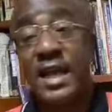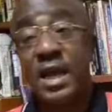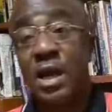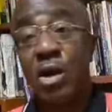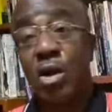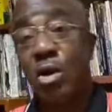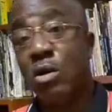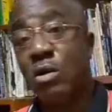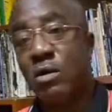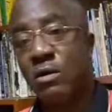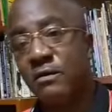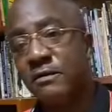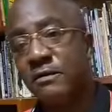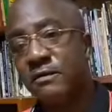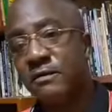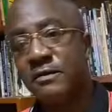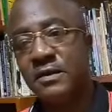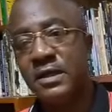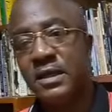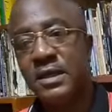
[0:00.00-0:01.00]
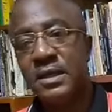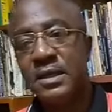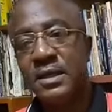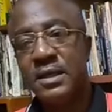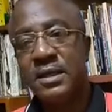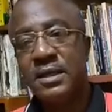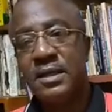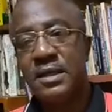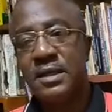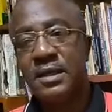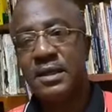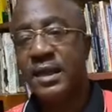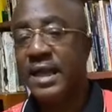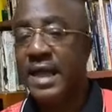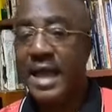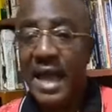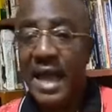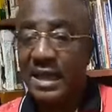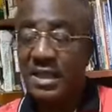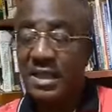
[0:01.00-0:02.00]
love, they are
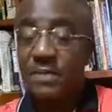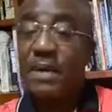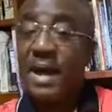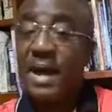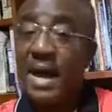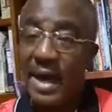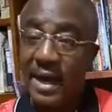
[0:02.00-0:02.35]
at par,